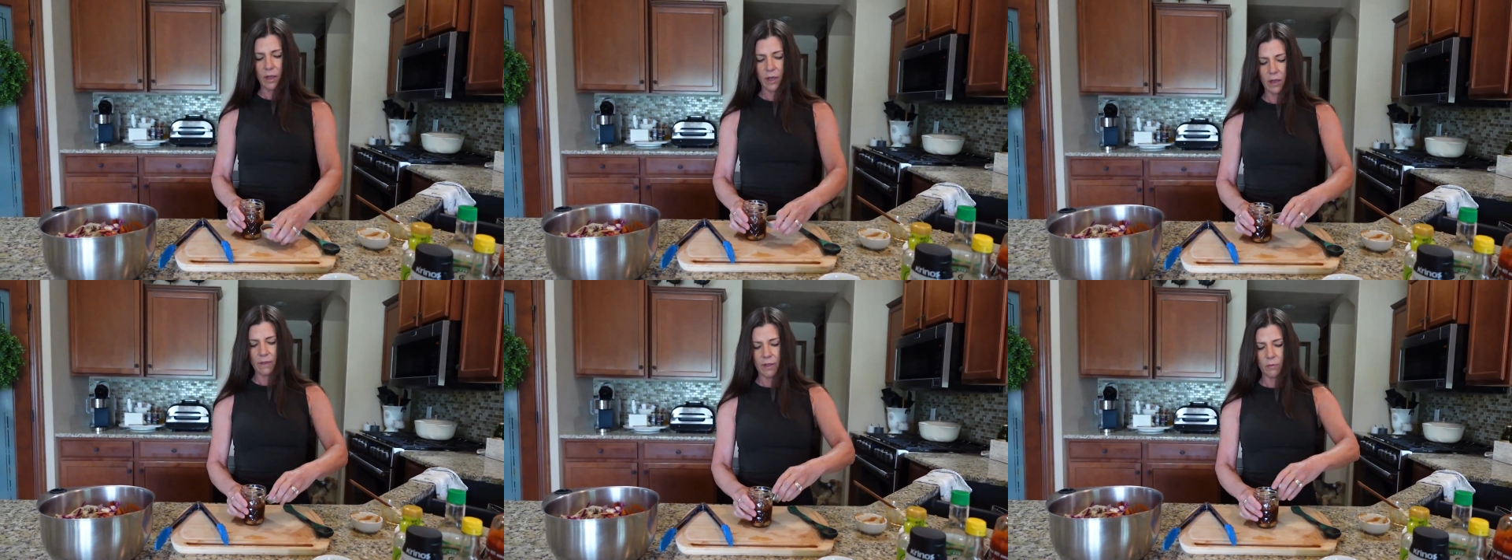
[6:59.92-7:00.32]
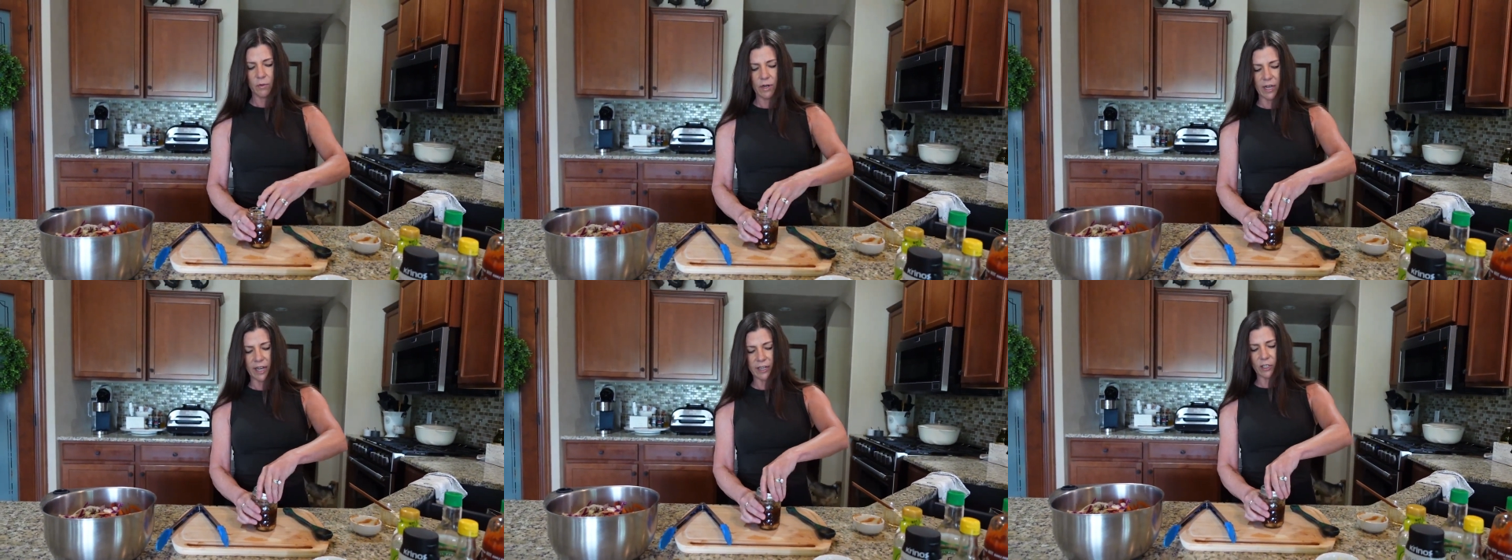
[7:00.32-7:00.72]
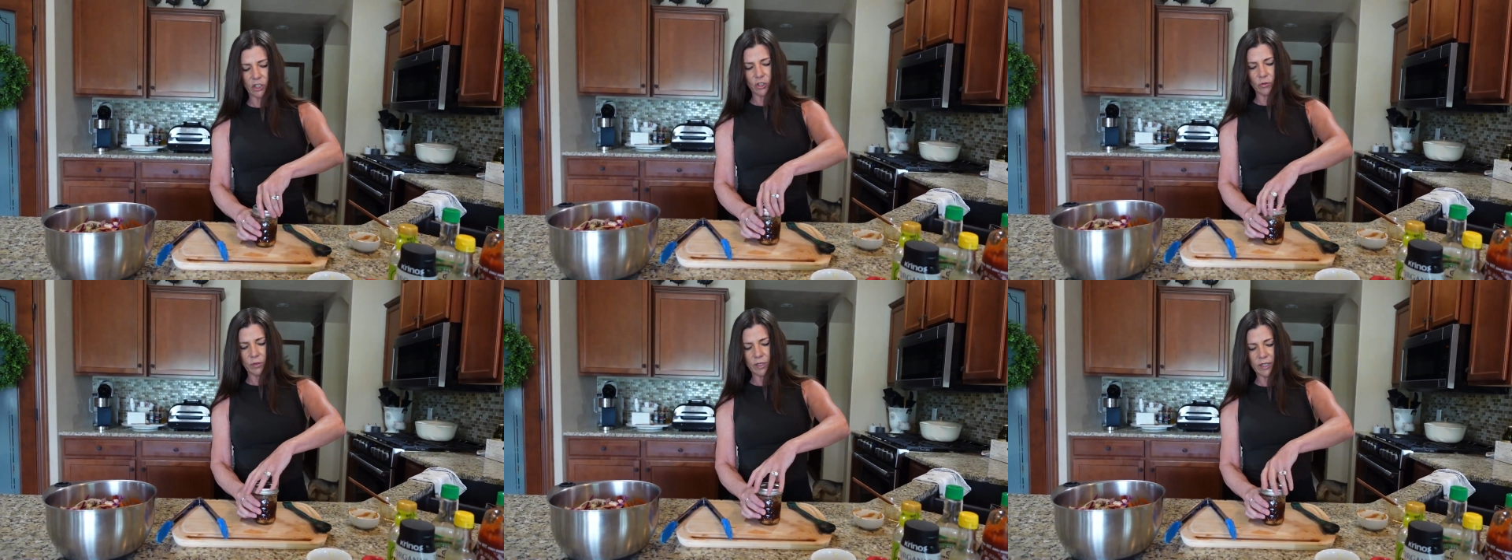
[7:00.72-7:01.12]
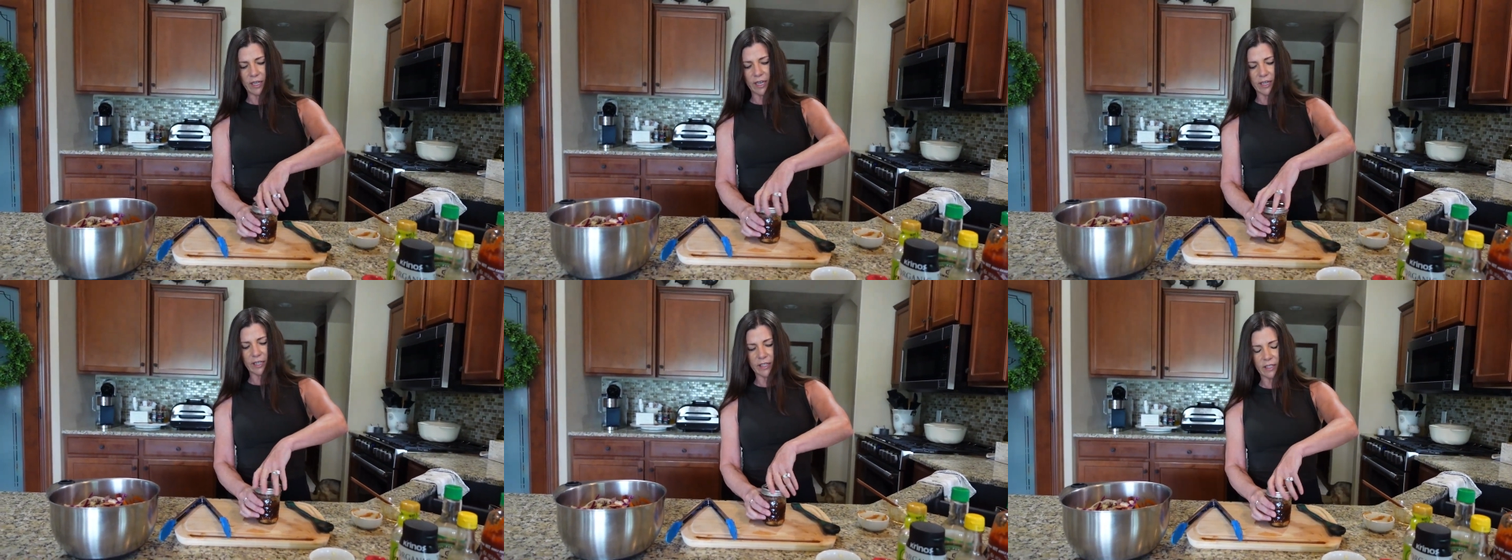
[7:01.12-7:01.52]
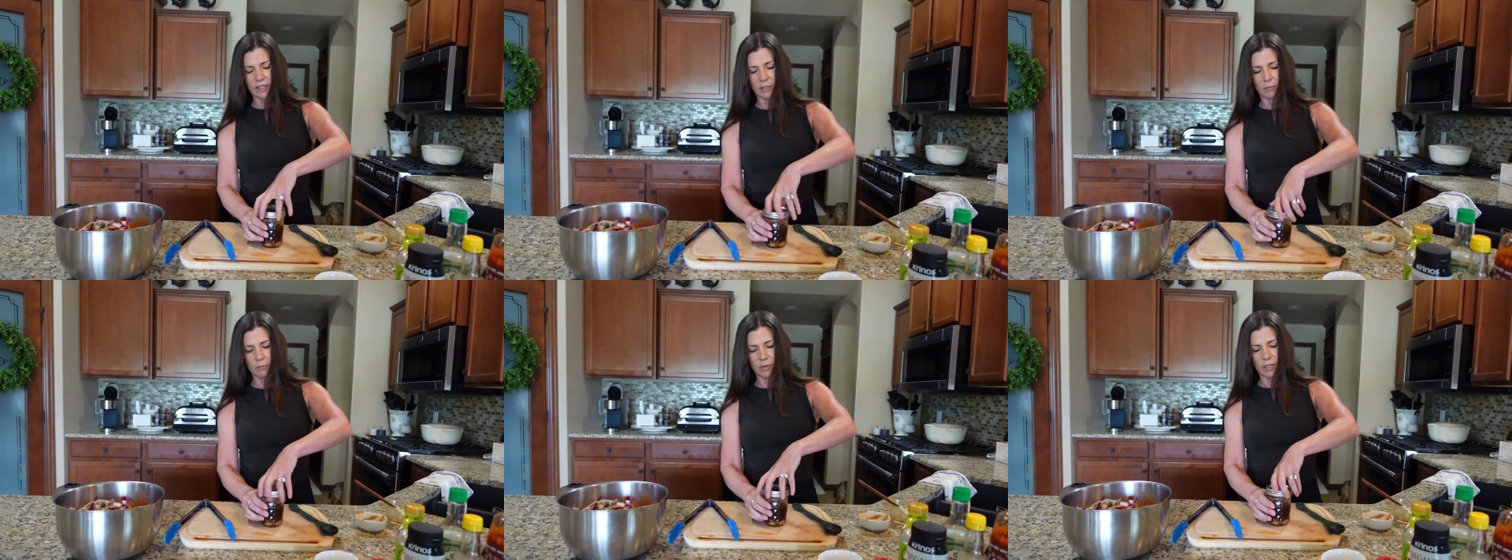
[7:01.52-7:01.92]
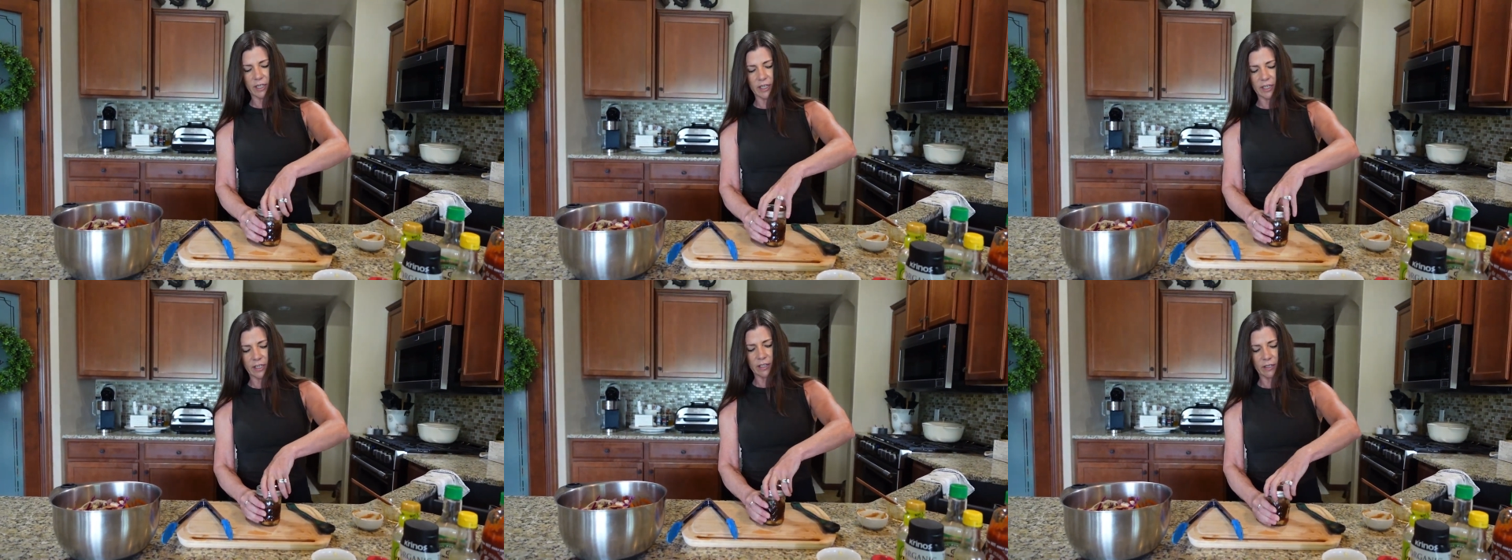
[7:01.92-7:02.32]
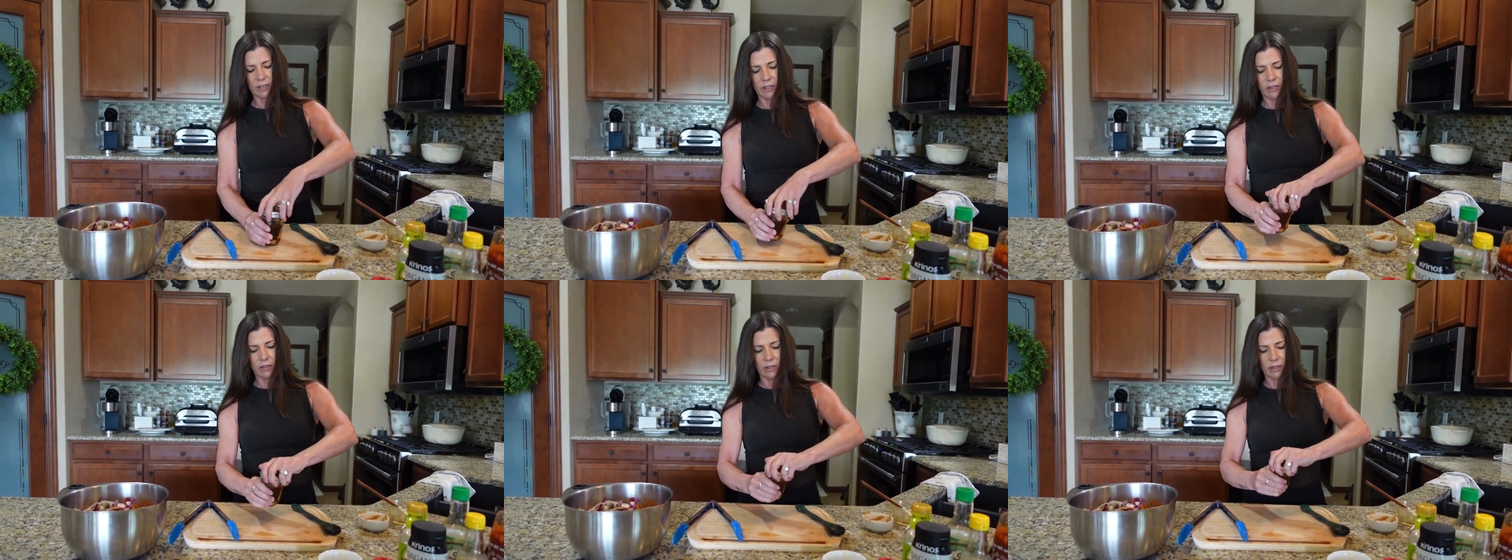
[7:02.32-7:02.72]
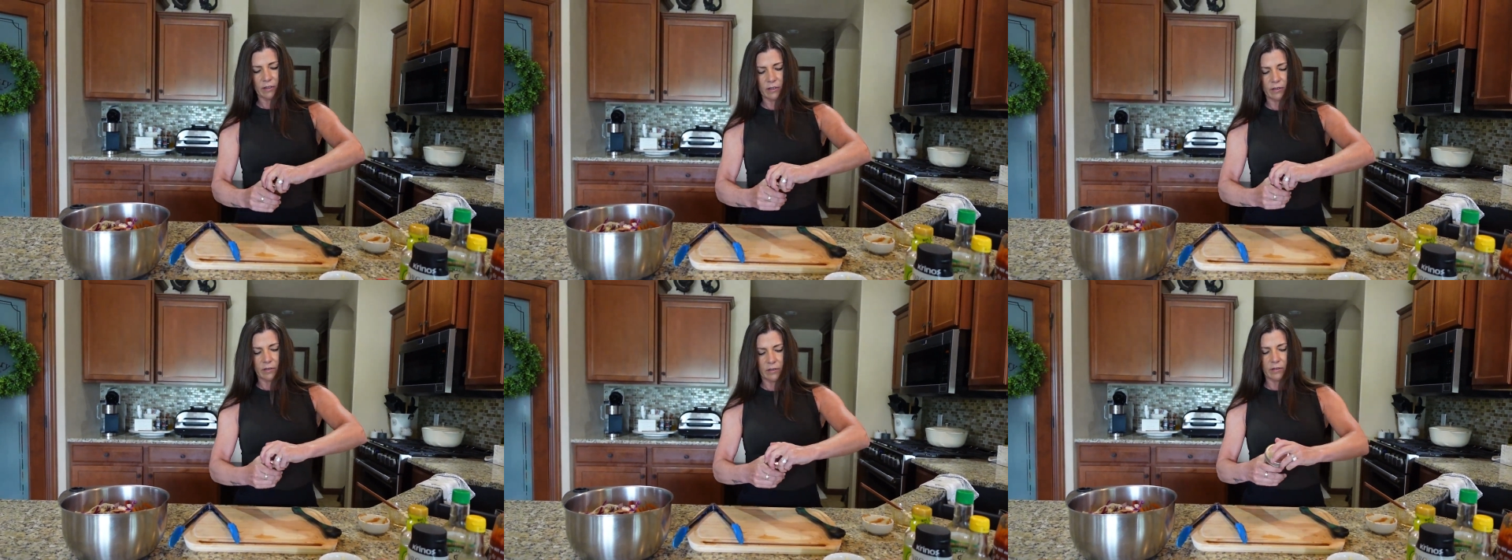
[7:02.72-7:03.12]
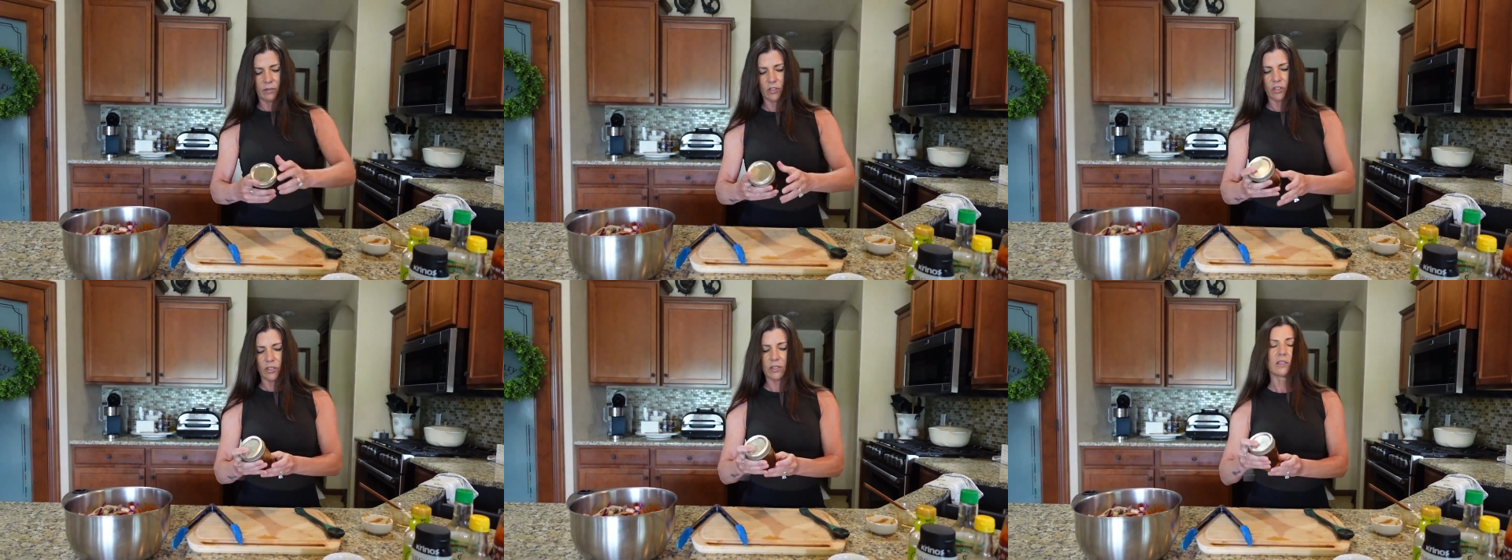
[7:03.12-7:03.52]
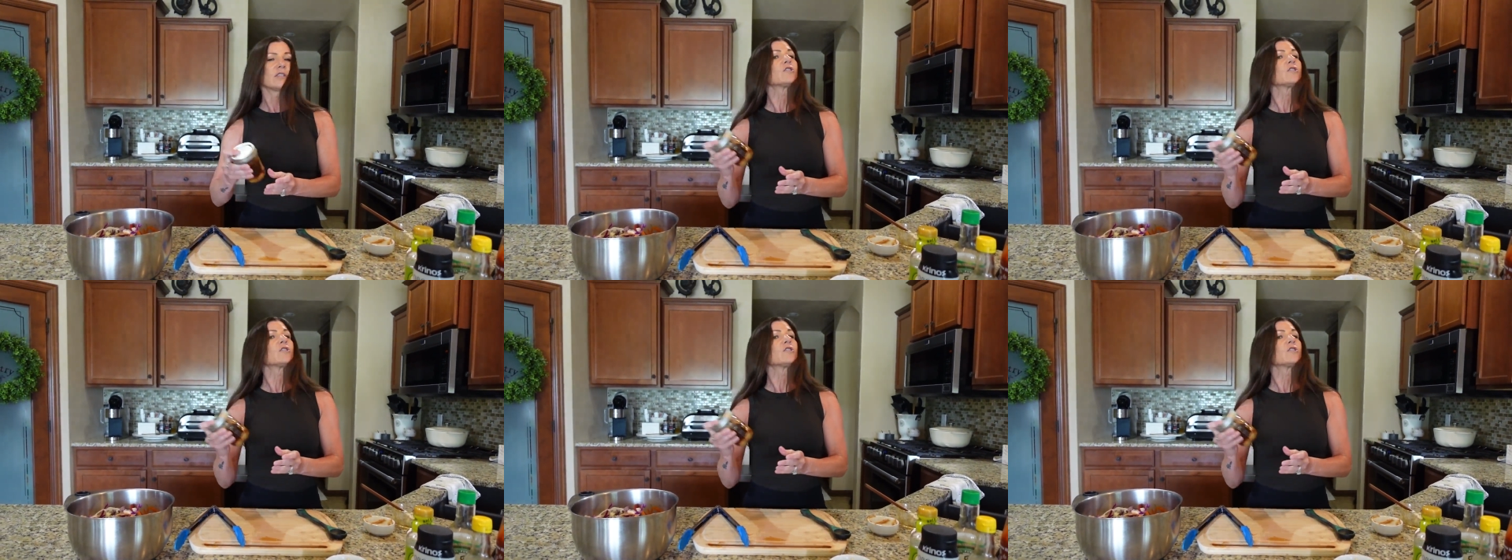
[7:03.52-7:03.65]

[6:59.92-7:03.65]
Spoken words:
And then what I do is I simply just